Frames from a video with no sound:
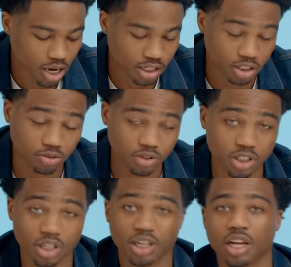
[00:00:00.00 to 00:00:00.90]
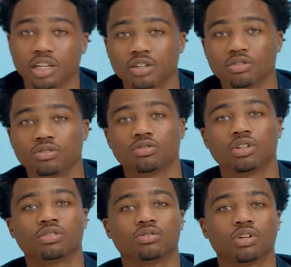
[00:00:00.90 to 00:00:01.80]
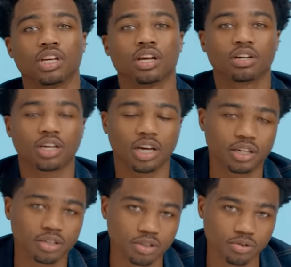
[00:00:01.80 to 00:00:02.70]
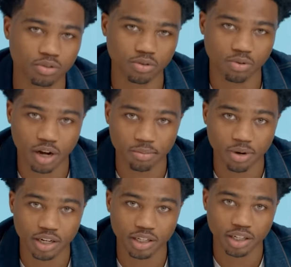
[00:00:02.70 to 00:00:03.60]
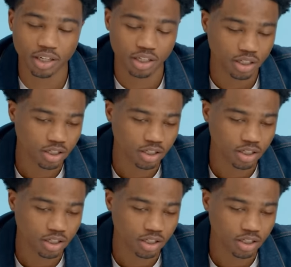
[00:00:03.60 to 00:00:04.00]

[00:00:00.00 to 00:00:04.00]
I just recently got the new twenty twenty Hellcat with the wide body kit.